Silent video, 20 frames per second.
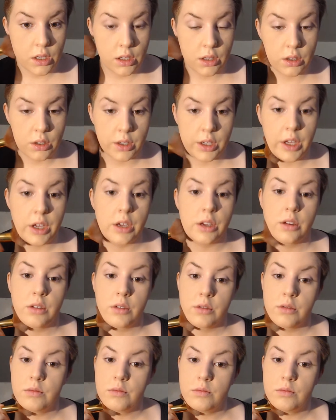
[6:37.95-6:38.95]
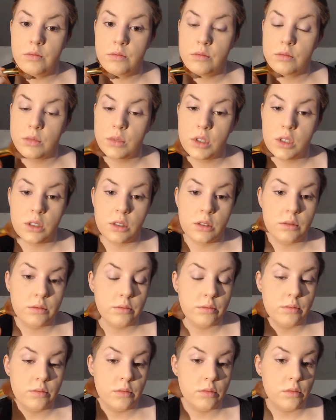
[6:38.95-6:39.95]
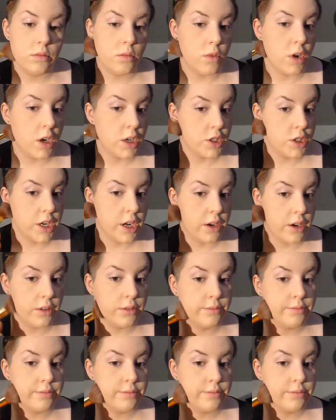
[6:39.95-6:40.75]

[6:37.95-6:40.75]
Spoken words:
looking, you know, washed out.